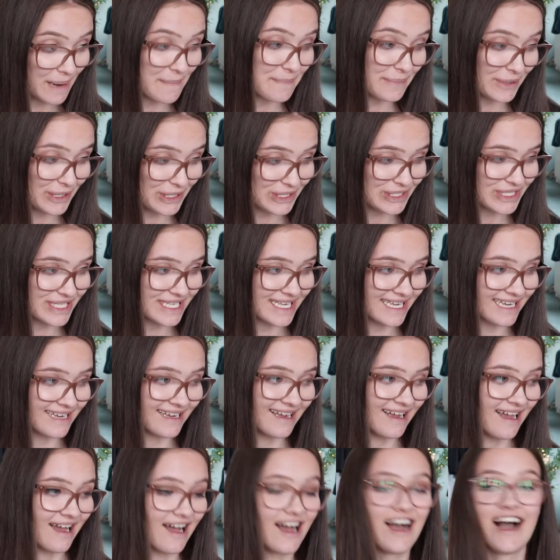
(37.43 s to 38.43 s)
but
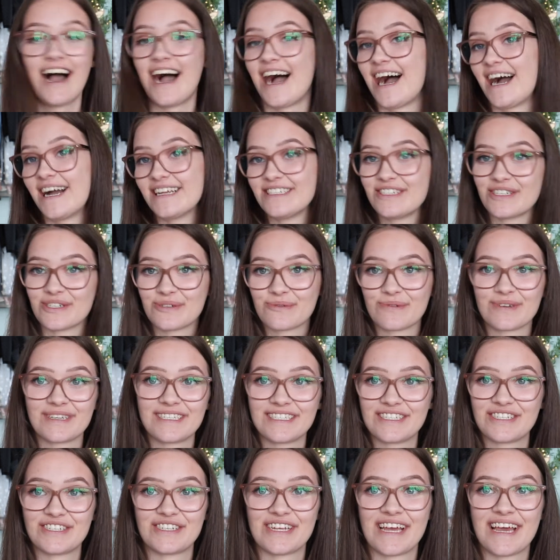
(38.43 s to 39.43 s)
I just wanted
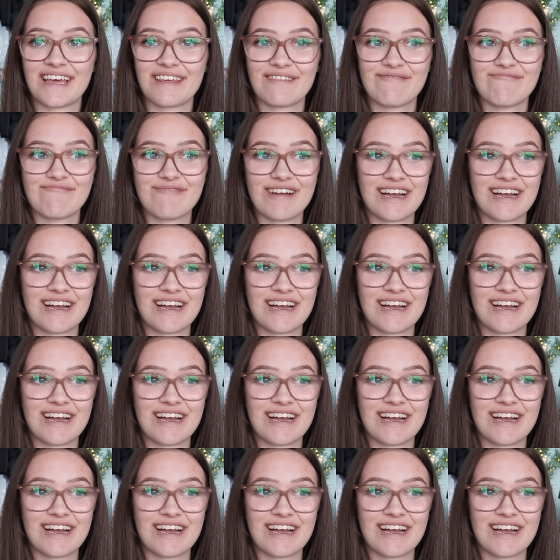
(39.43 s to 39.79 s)
to share them.